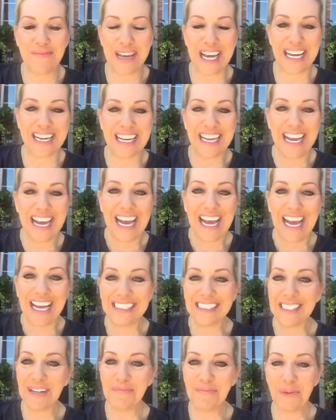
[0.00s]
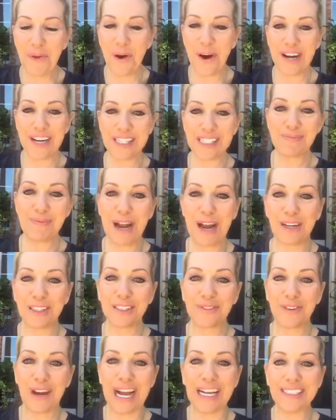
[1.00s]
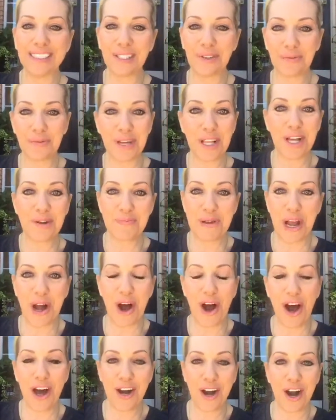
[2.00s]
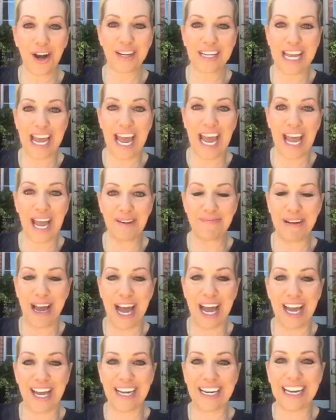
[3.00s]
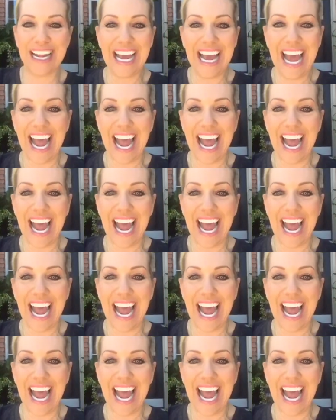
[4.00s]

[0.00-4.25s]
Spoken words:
And it's important as parents for us to really be on our game and